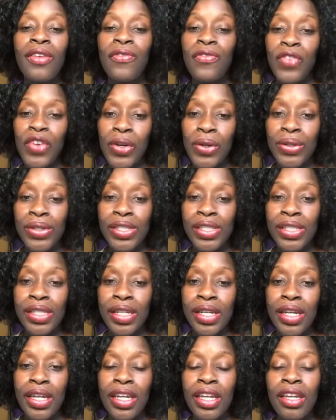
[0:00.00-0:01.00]
First,
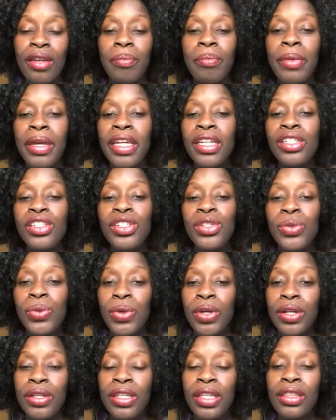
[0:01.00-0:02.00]
make
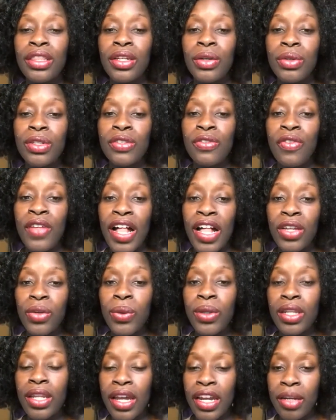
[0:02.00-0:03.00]
sure that there is
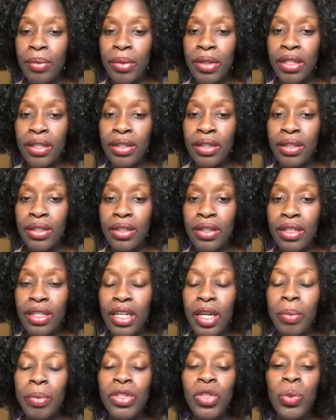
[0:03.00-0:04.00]
value alignment
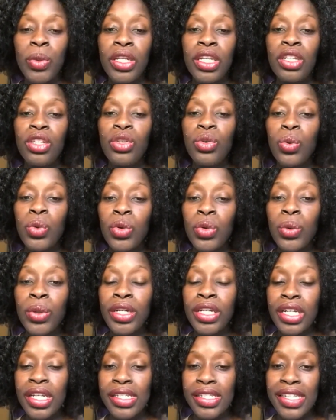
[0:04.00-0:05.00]
between your
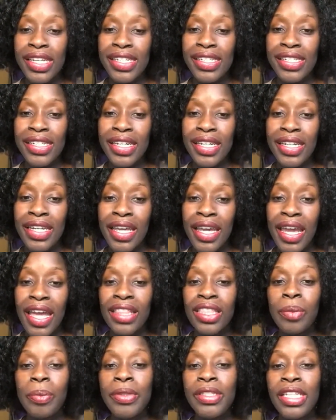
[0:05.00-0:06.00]
organization
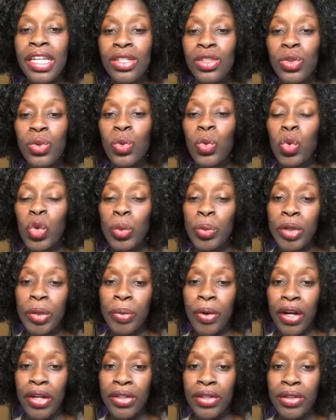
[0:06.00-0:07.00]
and the potential corporate
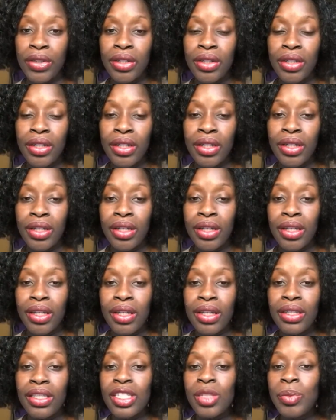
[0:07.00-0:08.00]
partner.
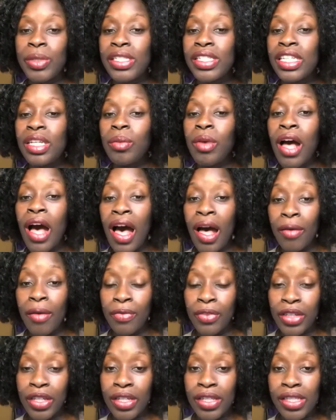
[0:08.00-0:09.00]
This may seem
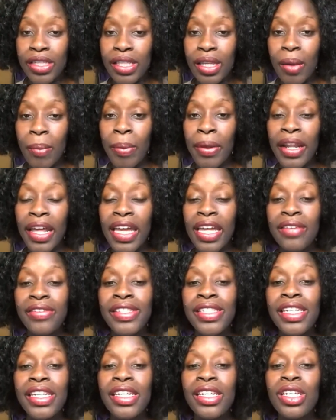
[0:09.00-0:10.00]
obvious, but I have
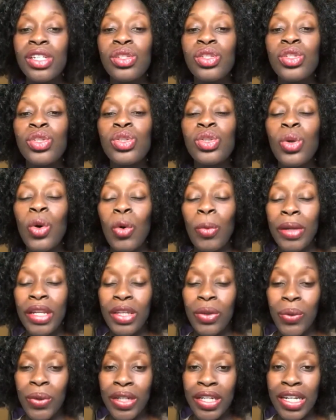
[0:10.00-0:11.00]
seen so
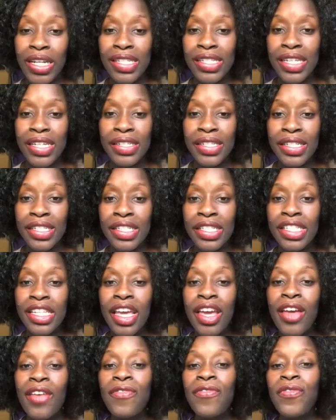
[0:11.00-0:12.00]
many organizations
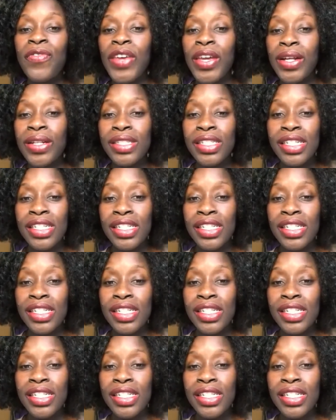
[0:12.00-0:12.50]
fail to